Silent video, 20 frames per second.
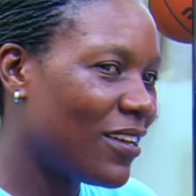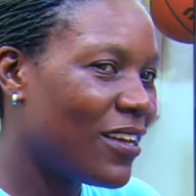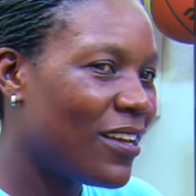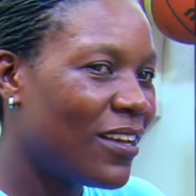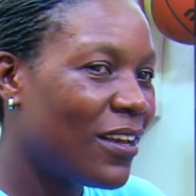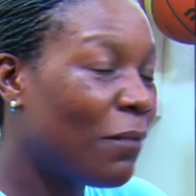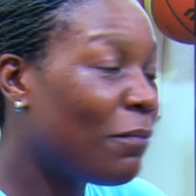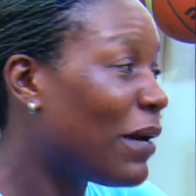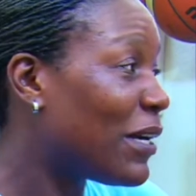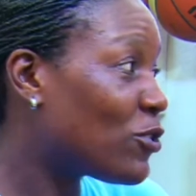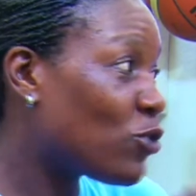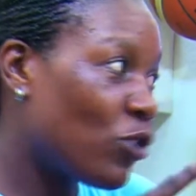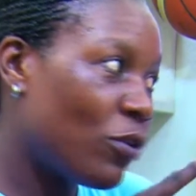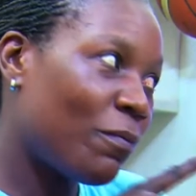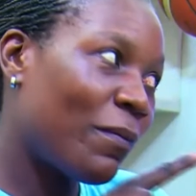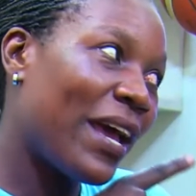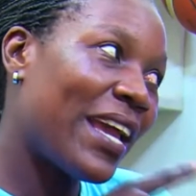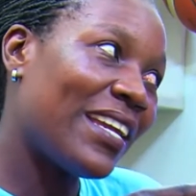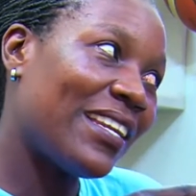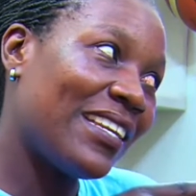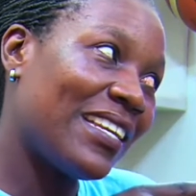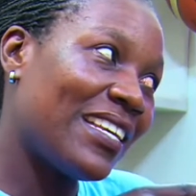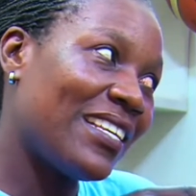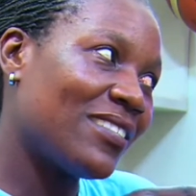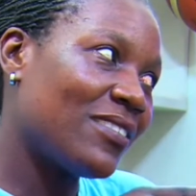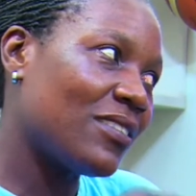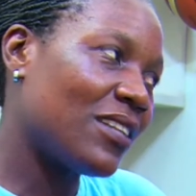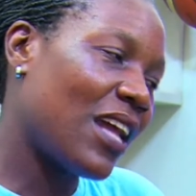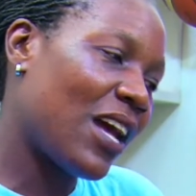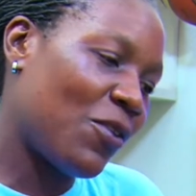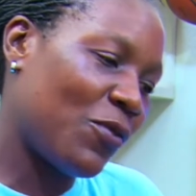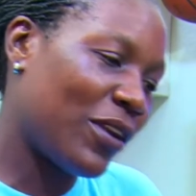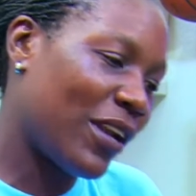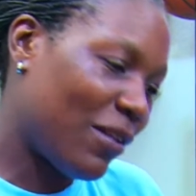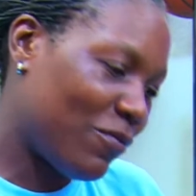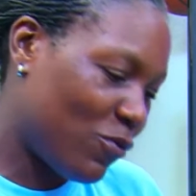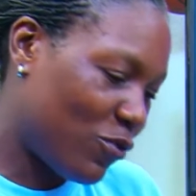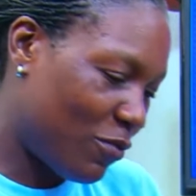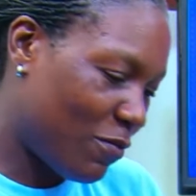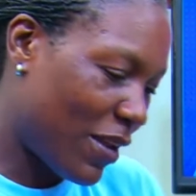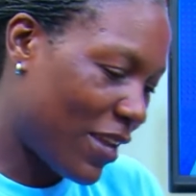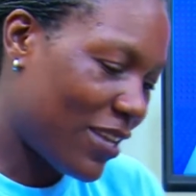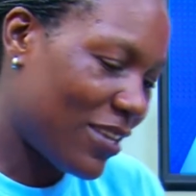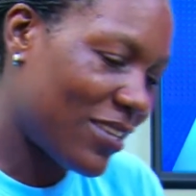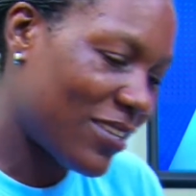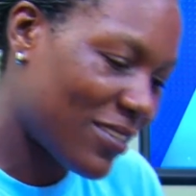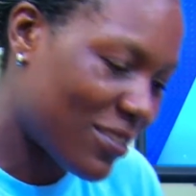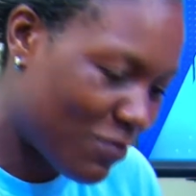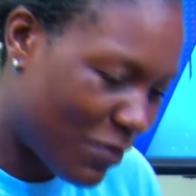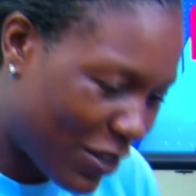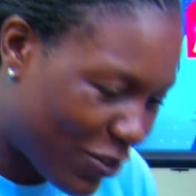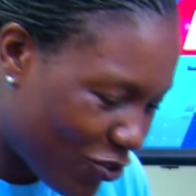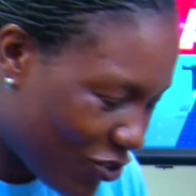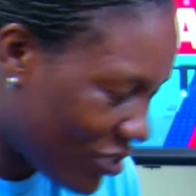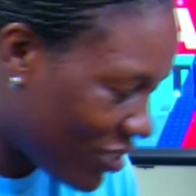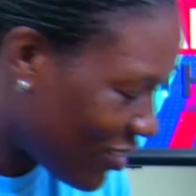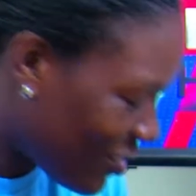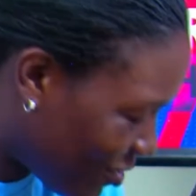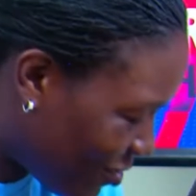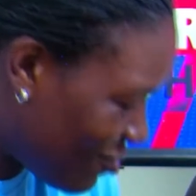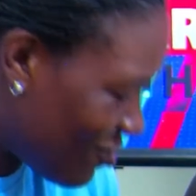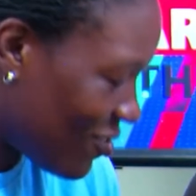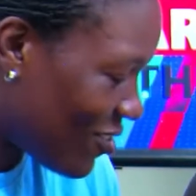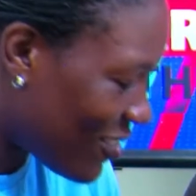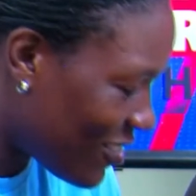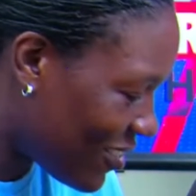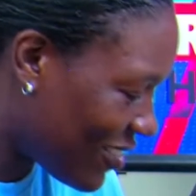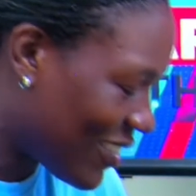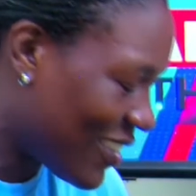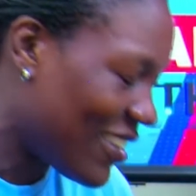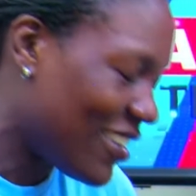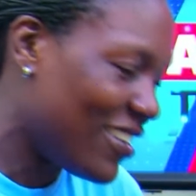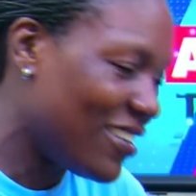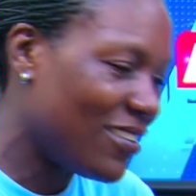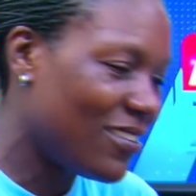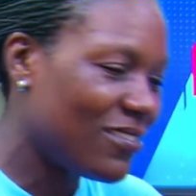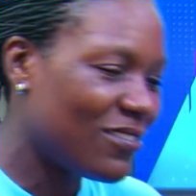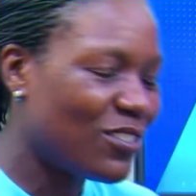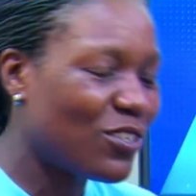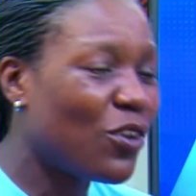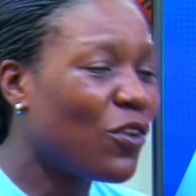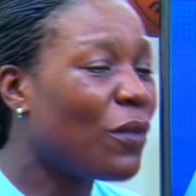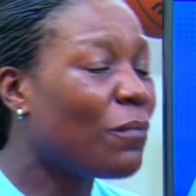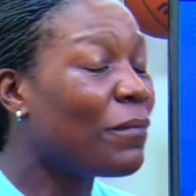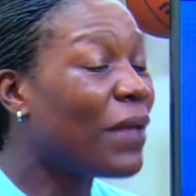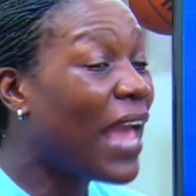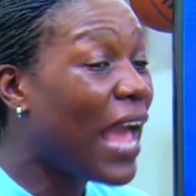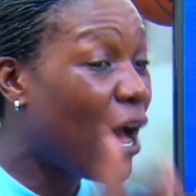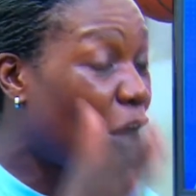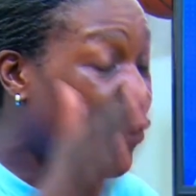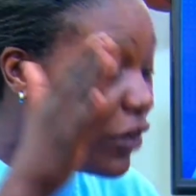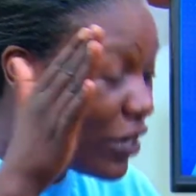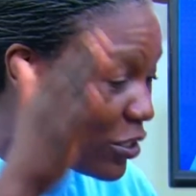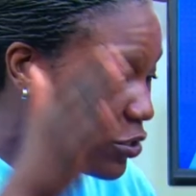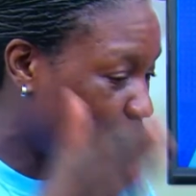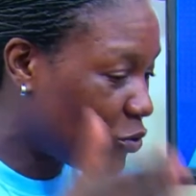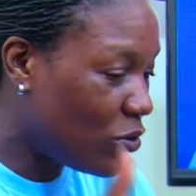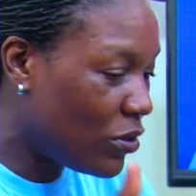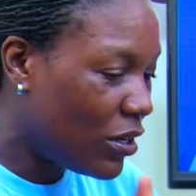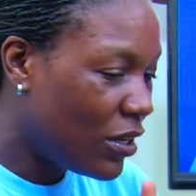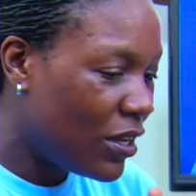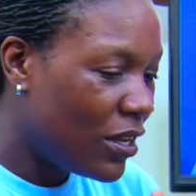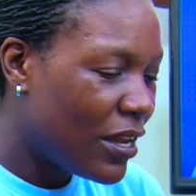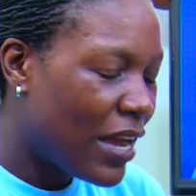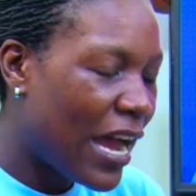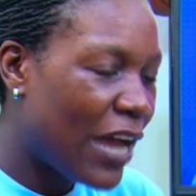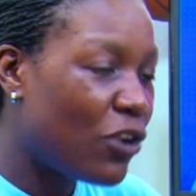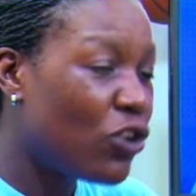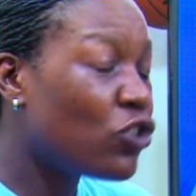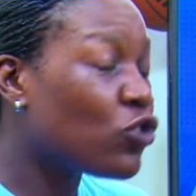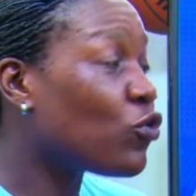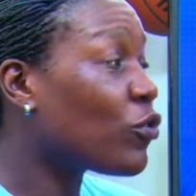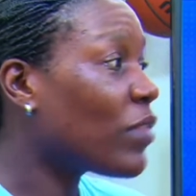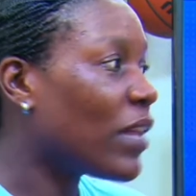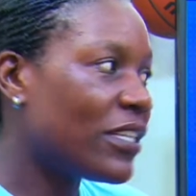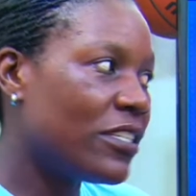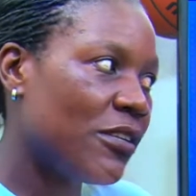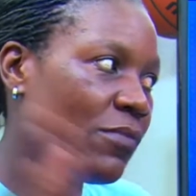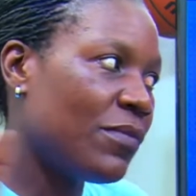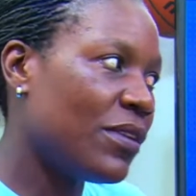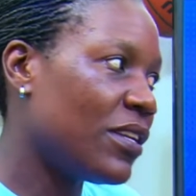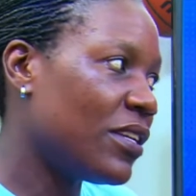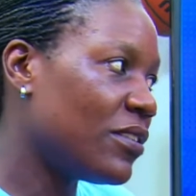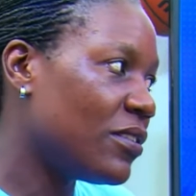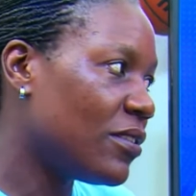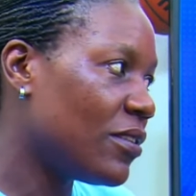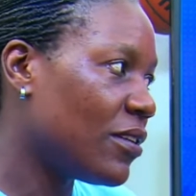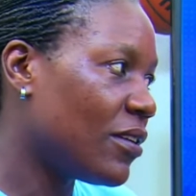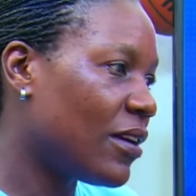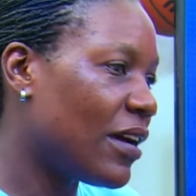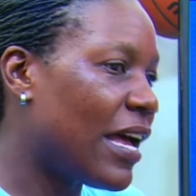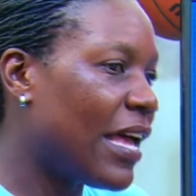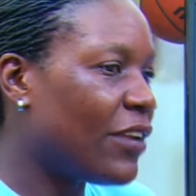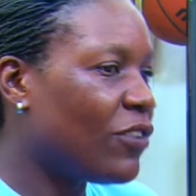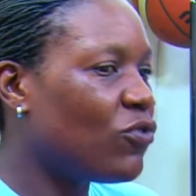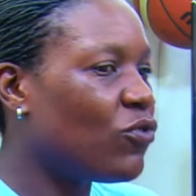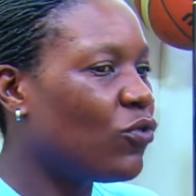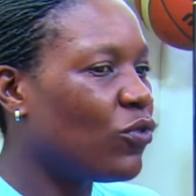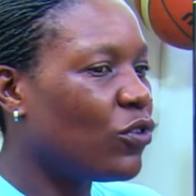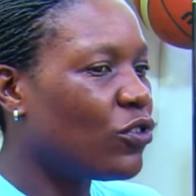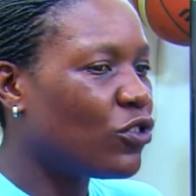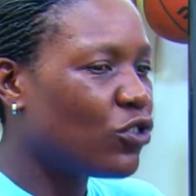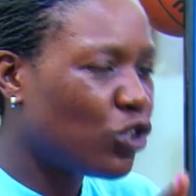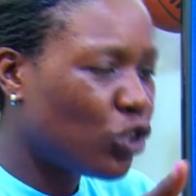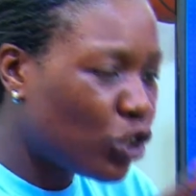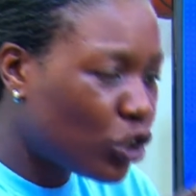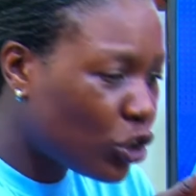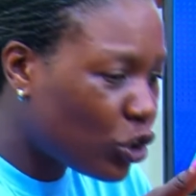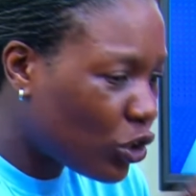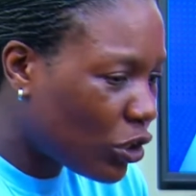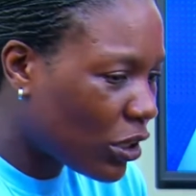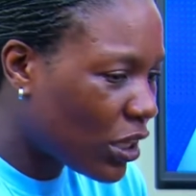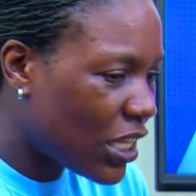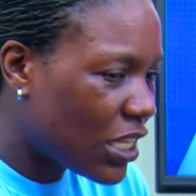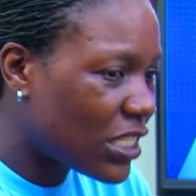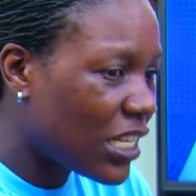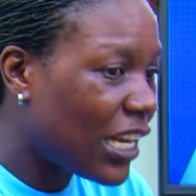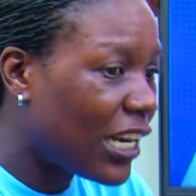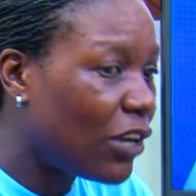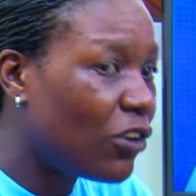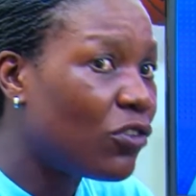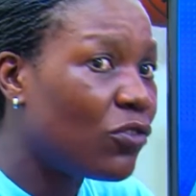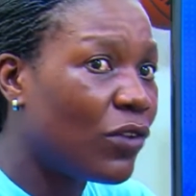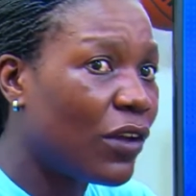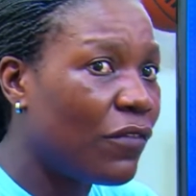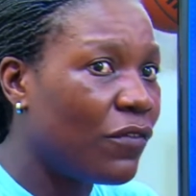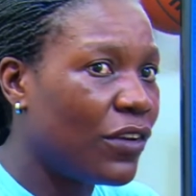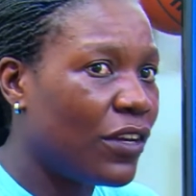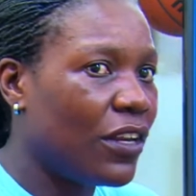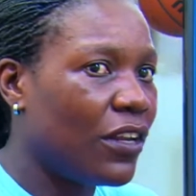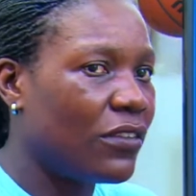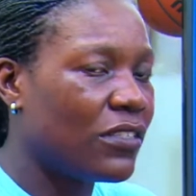Okay. But on my knees now, when I'm on my knees, but not this, So, I always do. I don't do 30 minutes. I do short things, and I don't do every day.